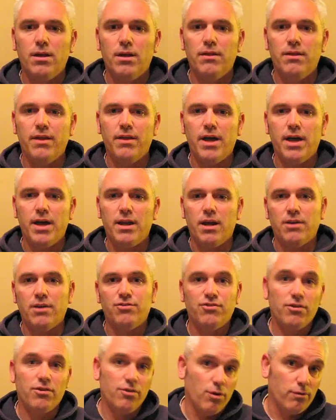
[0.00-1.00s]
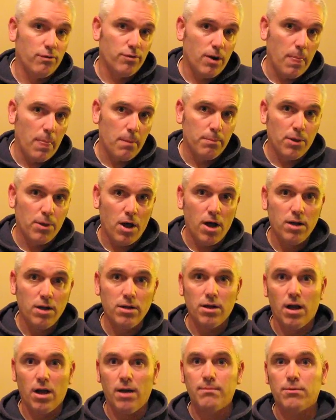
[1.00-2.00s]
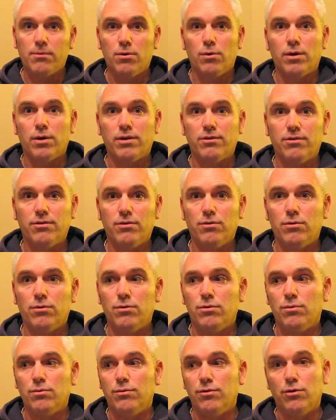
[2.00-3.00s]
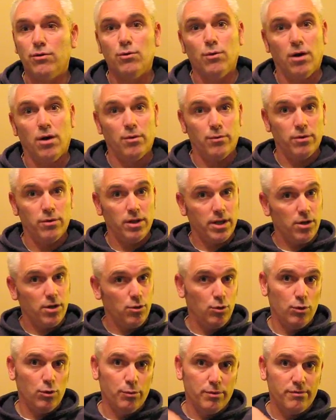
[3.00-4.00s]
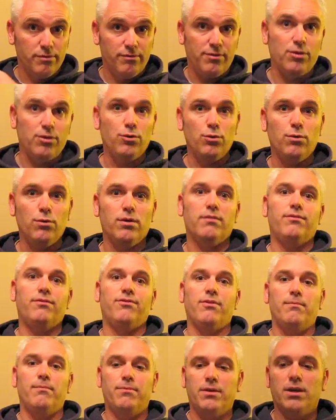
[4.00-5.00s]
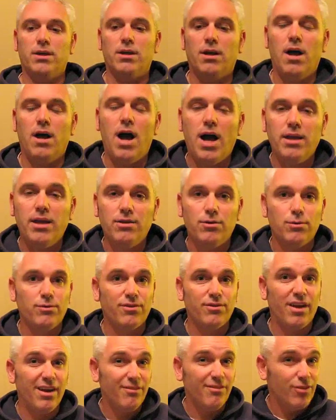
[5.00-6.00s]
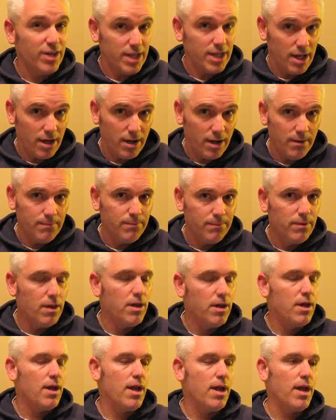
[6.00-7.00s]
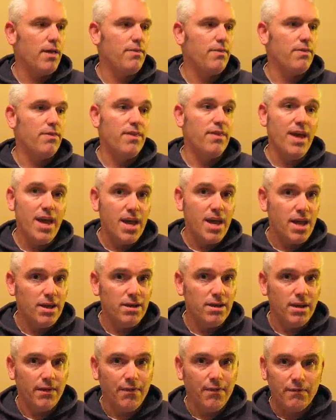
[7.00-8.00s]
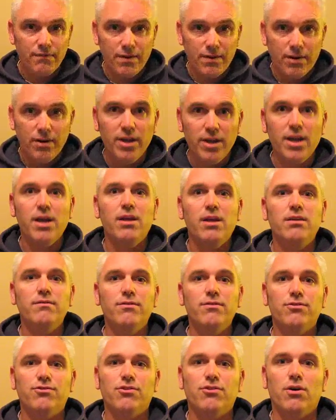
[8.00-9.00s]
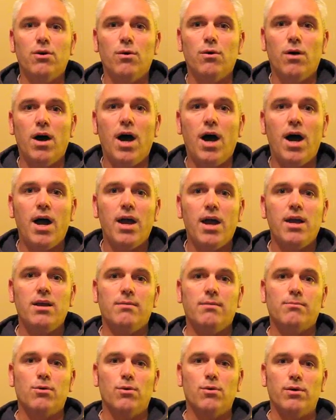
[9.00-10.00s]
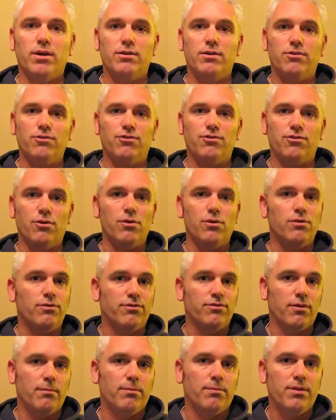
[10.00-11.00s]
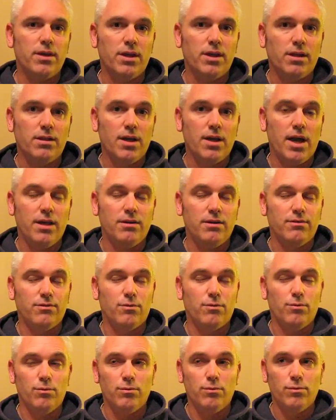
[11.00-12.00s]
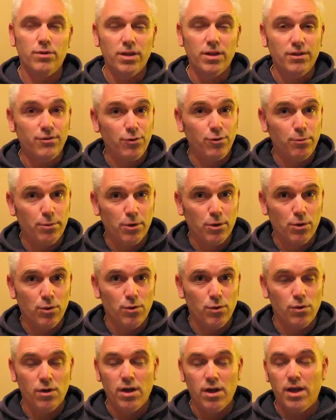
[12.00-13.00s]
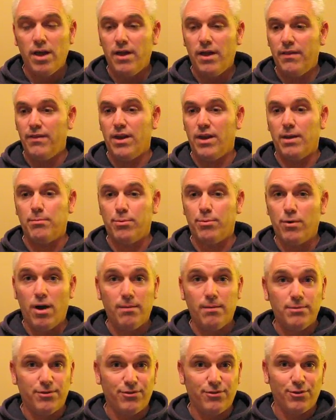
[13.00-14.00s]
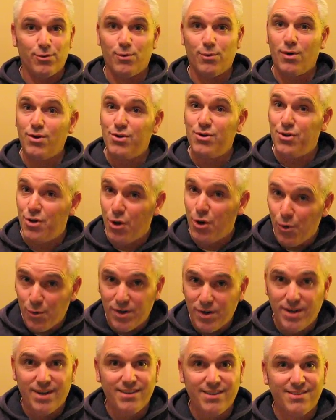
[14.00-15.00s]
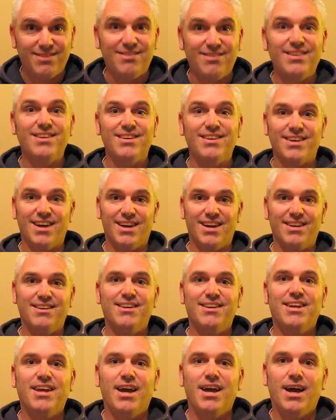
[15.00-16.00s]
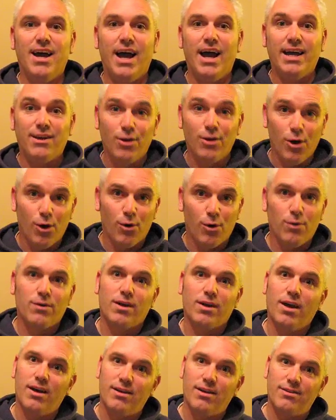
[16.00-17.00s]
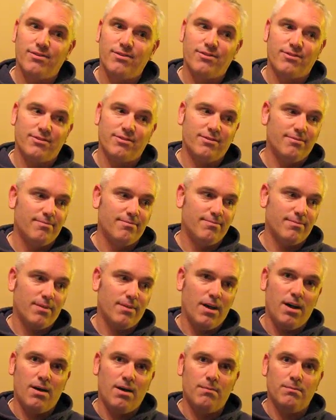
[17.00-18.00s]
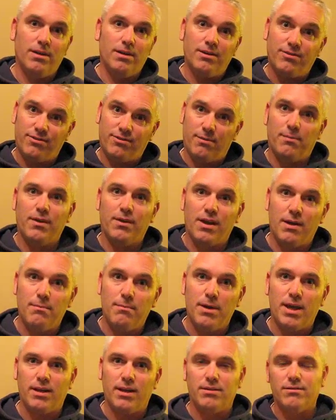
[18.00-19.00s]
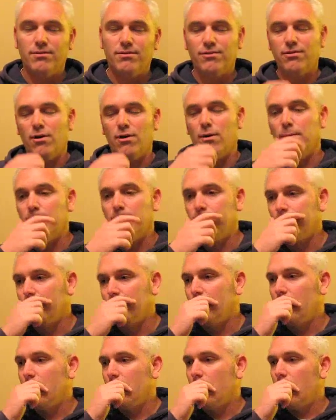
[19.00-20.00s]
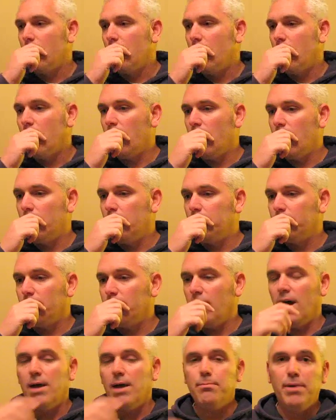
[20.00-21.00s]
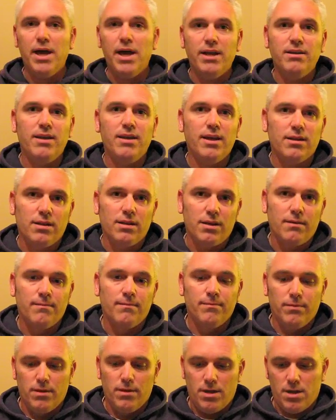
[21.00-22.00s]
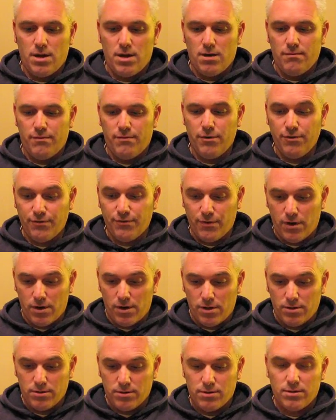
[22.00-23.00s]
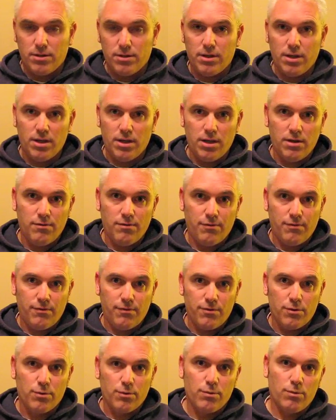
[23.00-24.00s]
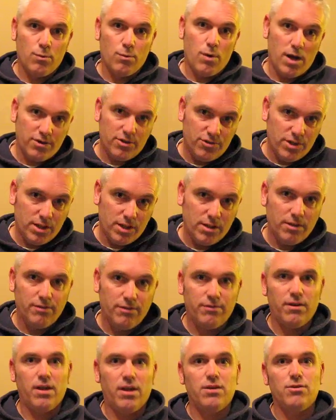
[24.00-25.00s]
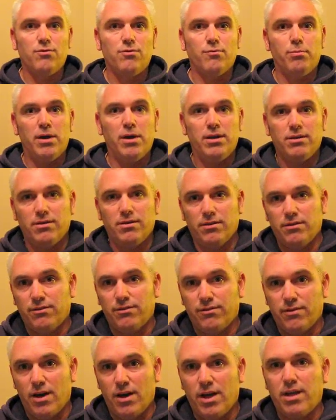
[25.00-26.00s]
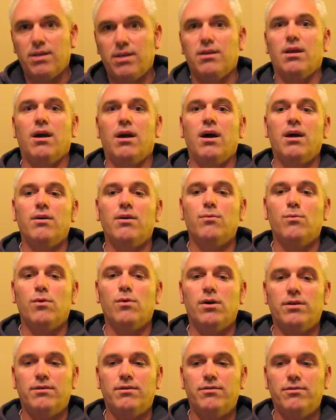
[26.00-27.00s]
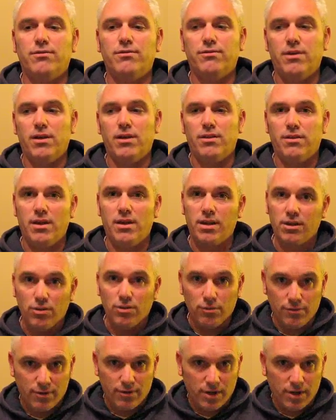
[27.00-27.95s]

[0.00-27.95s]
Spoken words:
that I shared over on the blog. I'm going to do a really cool review of something I use every day. And then at the very end of the show, I am going to show you something that is really super cool that I promise you no one has seen yet. I know, because it's something I made. So, iPad Daily. First of all, if you're watching this and you've been to the site, I want to say thank you for